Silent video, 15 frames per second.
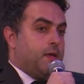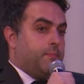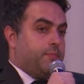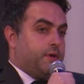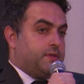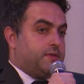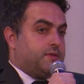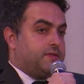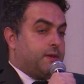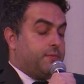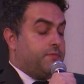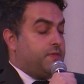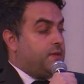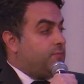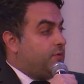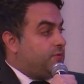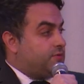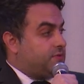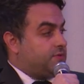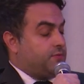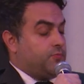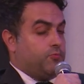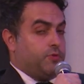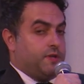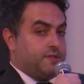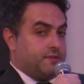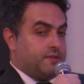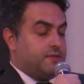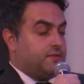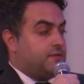but some of the most
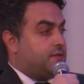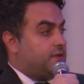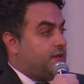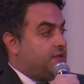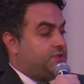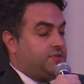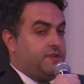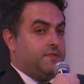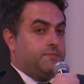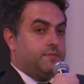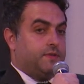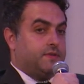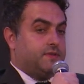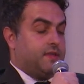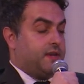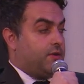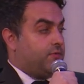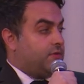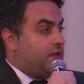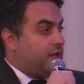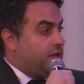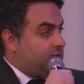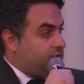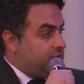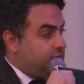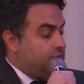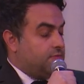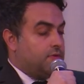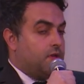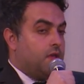recent achievements that I would like
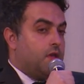to